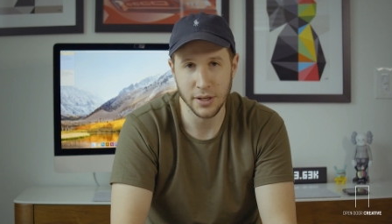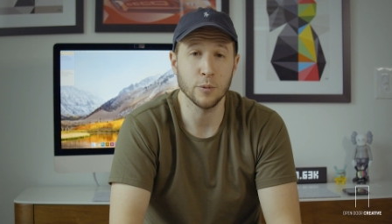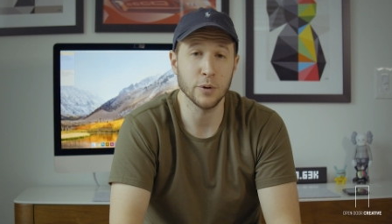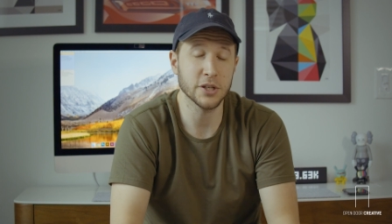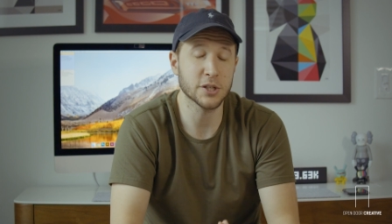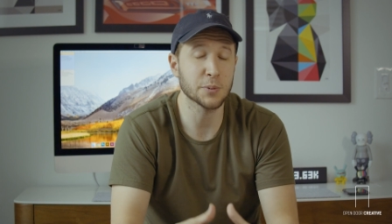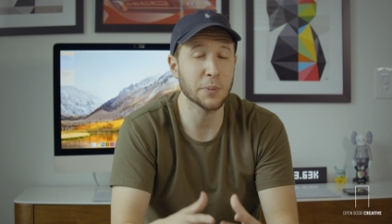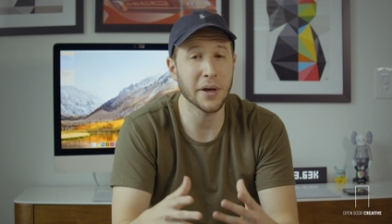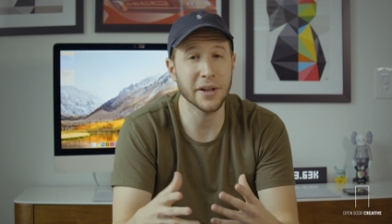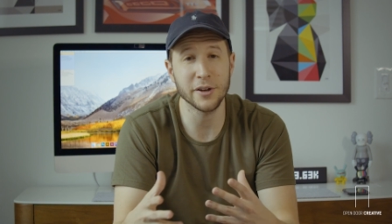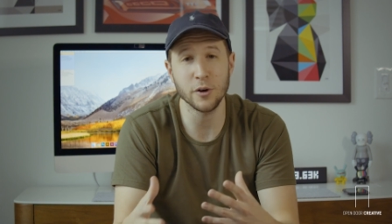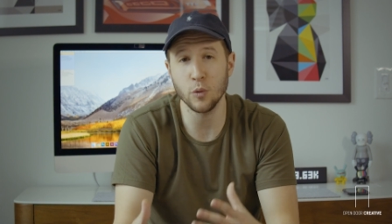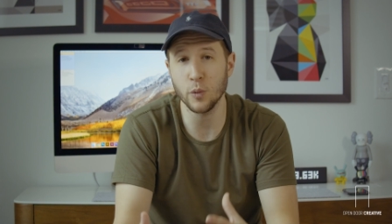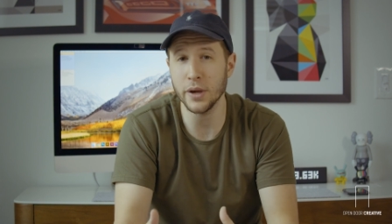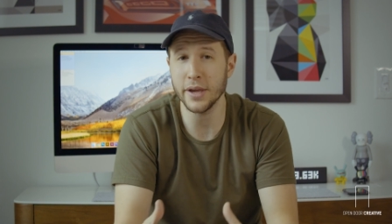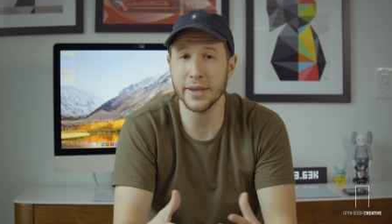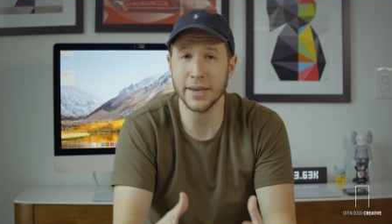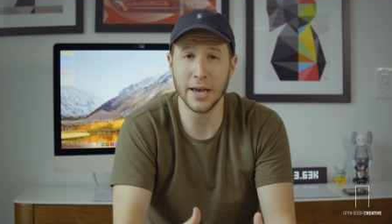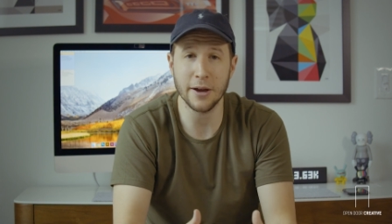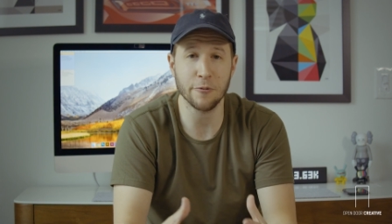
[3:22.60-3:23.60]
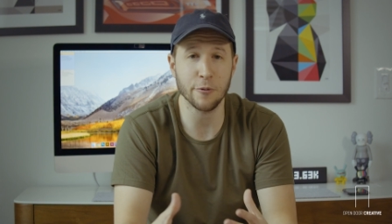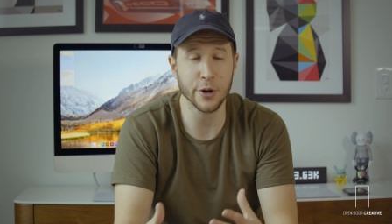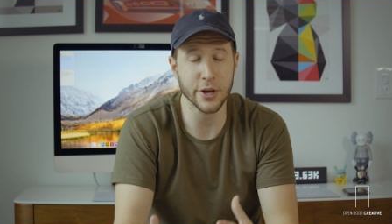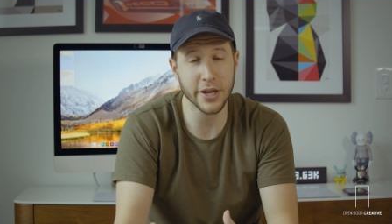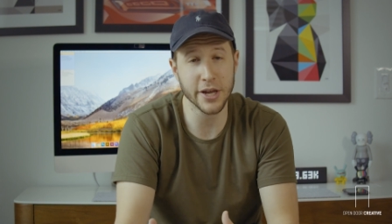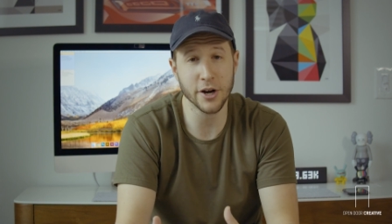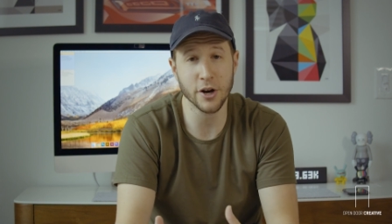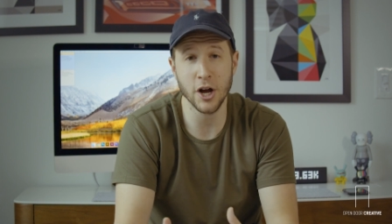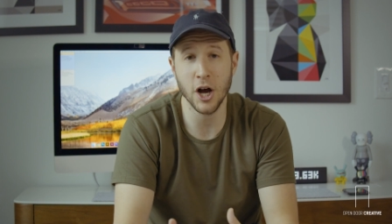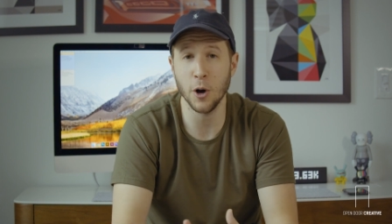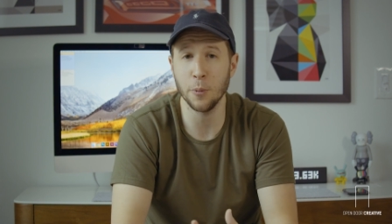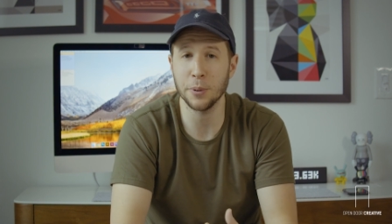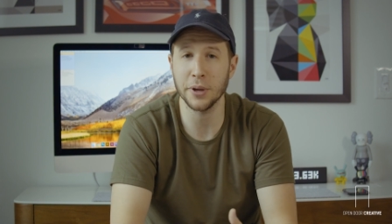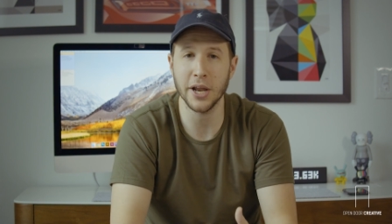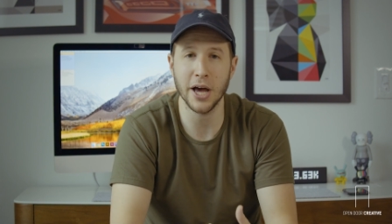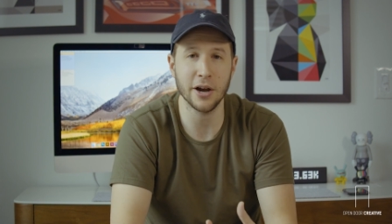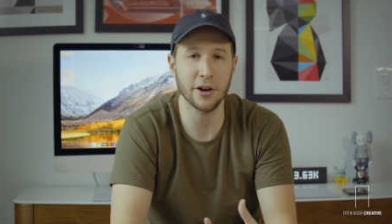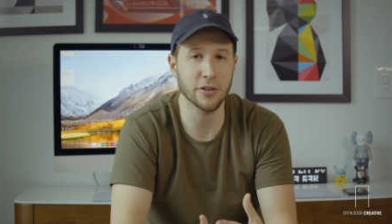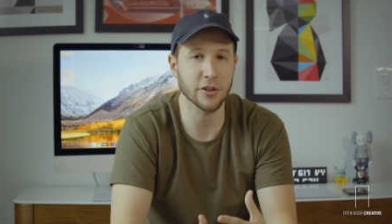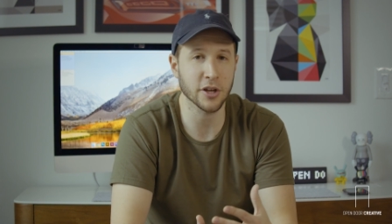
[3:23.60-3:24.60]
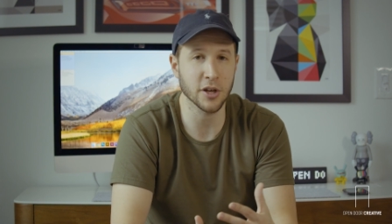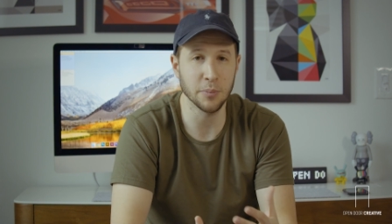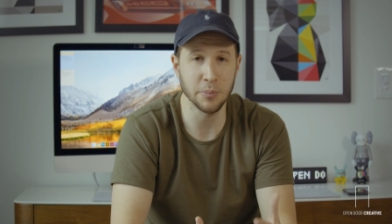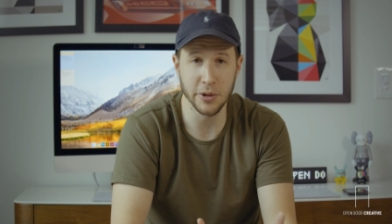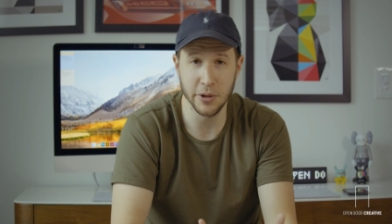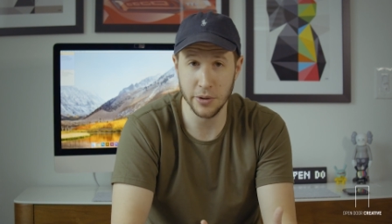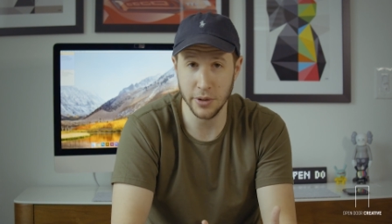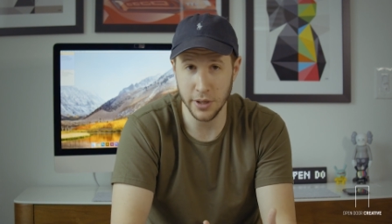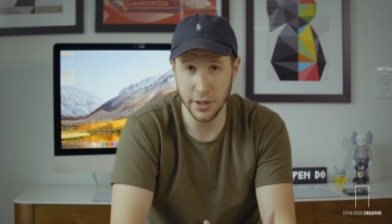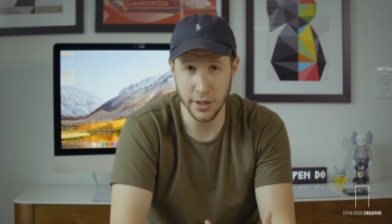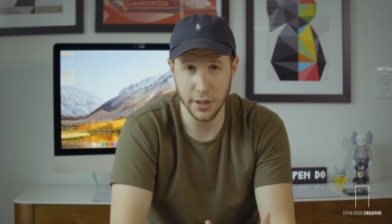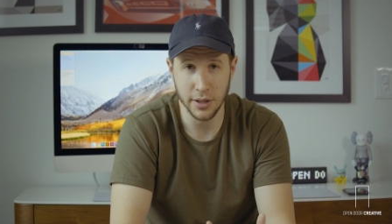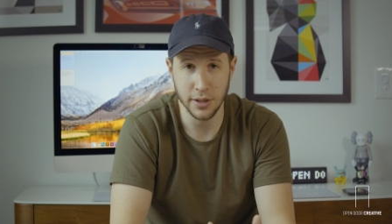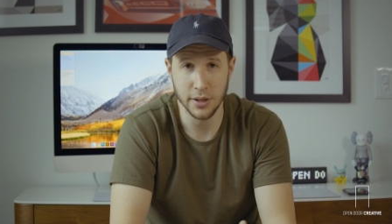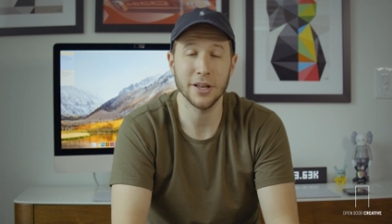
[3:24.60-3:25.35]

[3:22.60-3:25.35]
We spend a week every year helping out in the community,